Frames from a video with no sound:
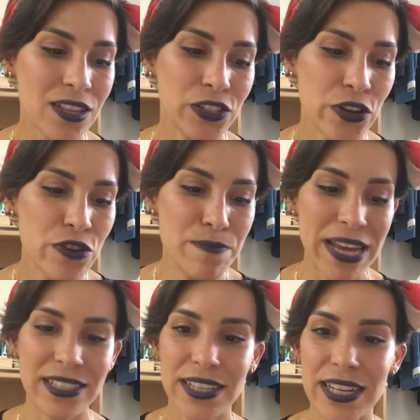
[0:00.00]
So you
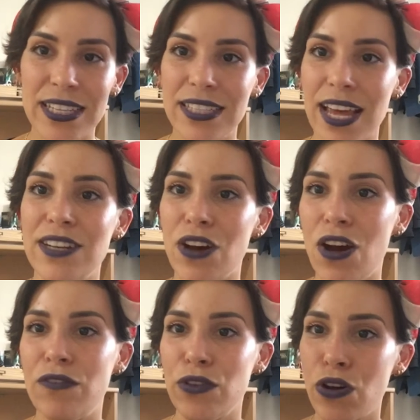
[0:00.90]
basically send
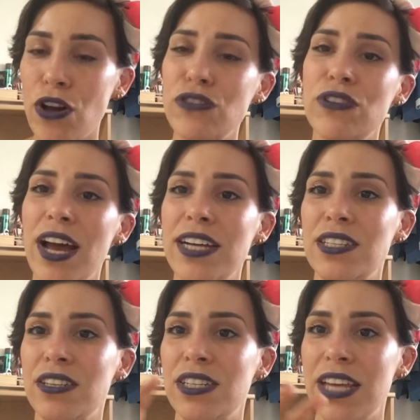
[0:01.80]
off your
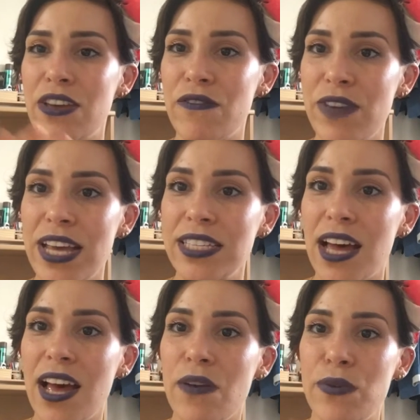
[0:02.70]
contract to get your
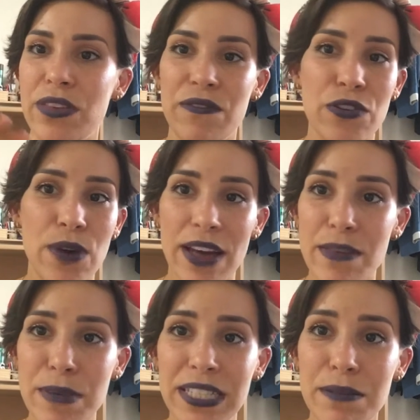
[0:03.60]
visa with a few
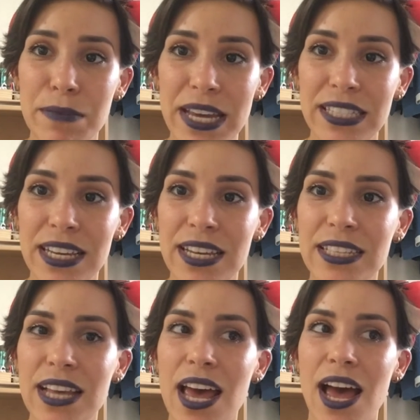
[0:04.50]
other bits and
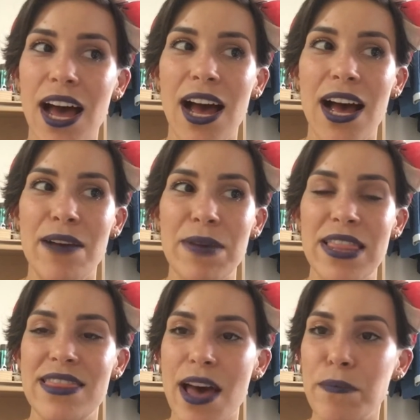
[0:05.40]
pieces.
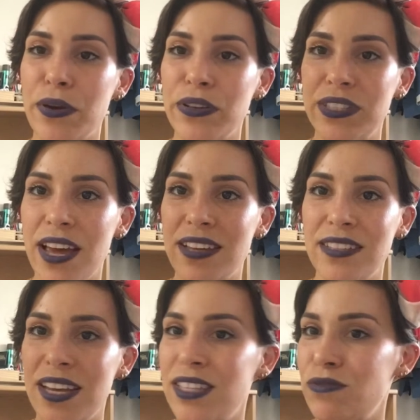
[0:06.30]
And that
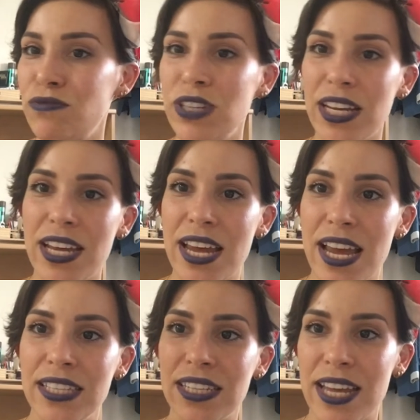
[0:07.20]
process is really
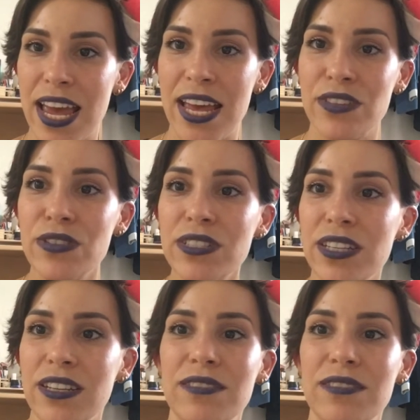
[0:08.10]
easily handled.